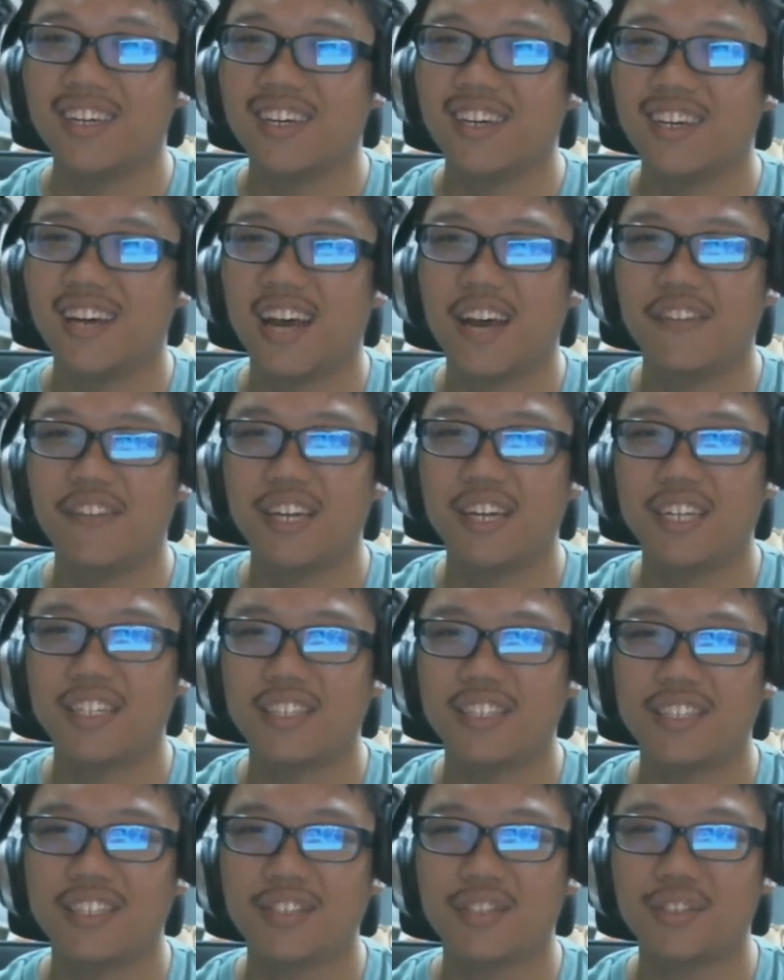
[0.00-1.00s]
have
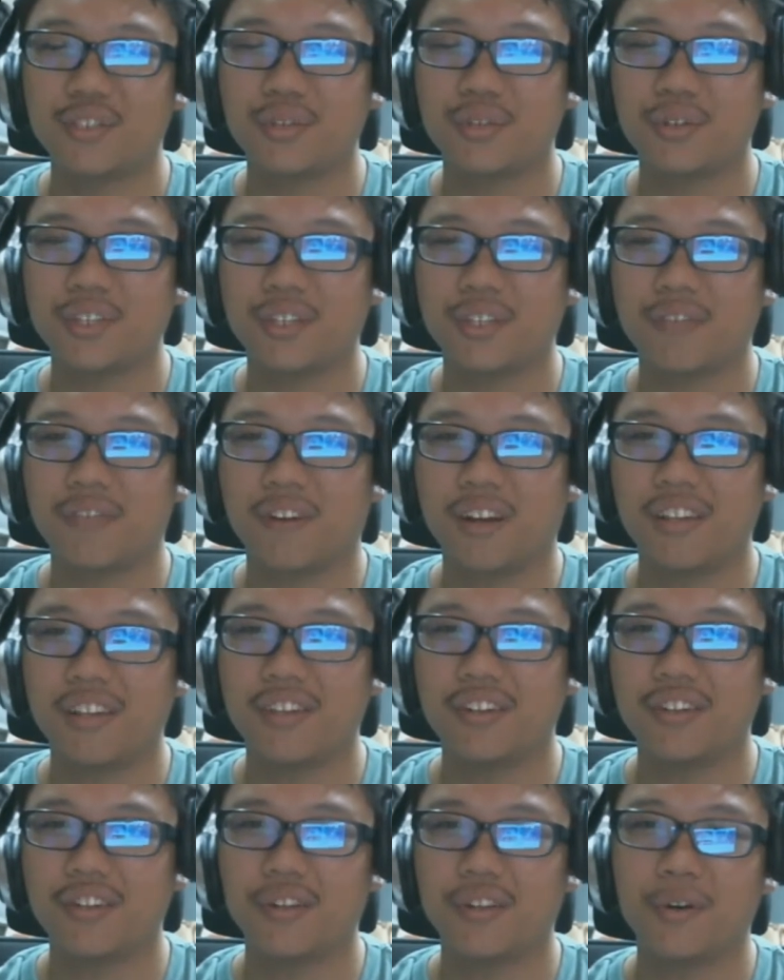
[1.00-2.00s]
anything to do with the
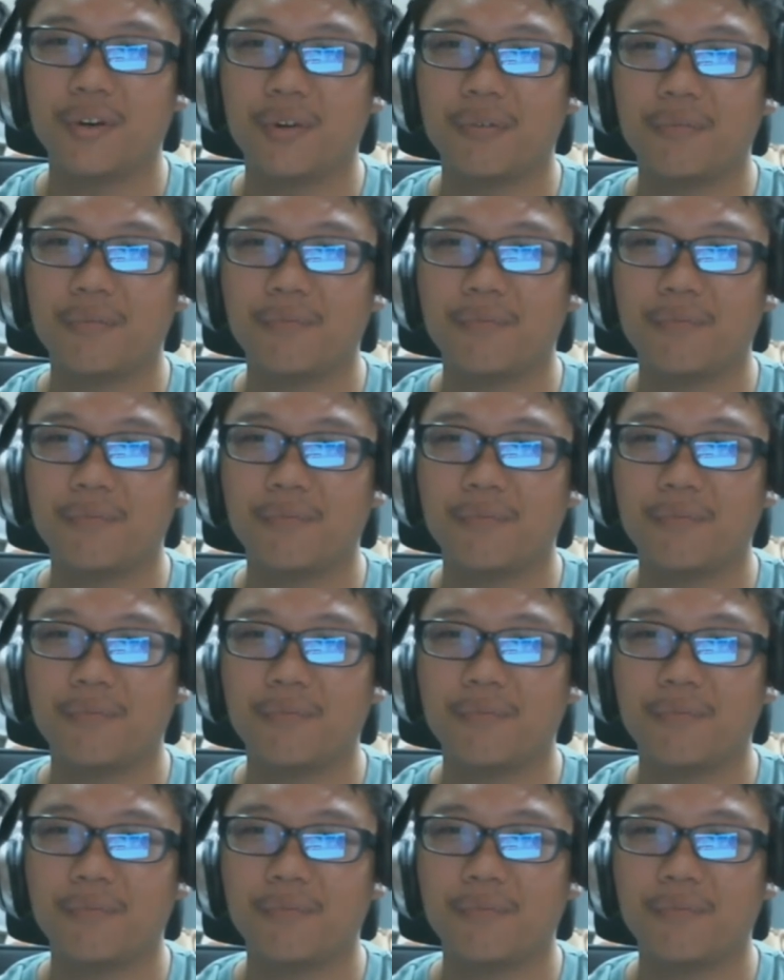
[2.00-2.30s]
father, though.